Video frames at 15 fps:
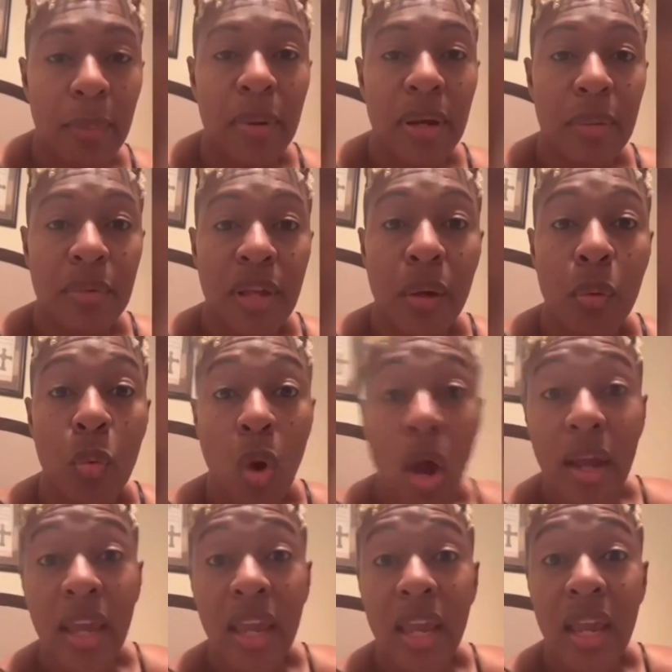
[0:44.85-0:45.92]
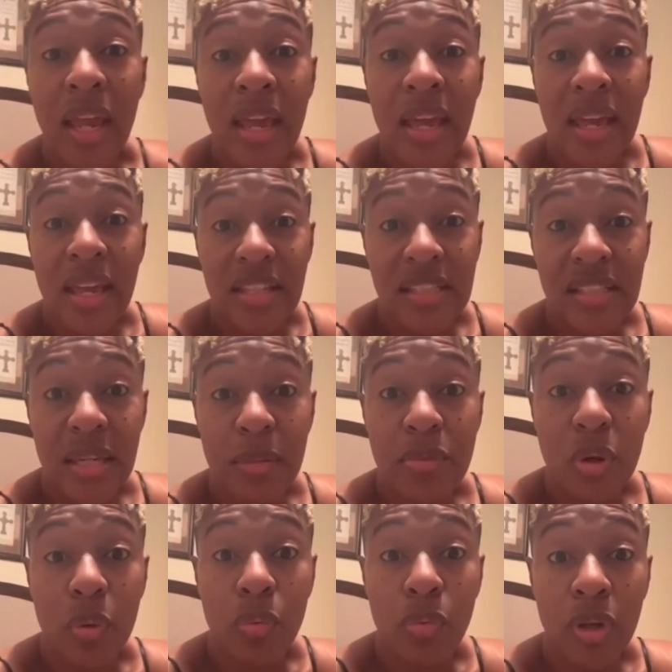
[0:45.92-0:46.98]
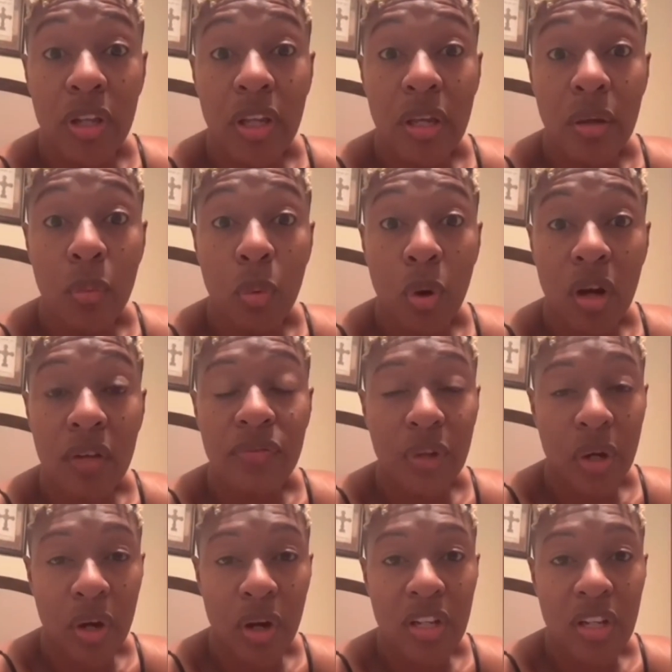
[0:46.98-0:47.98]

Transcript: But I'm like, walking has seemed to really work for her.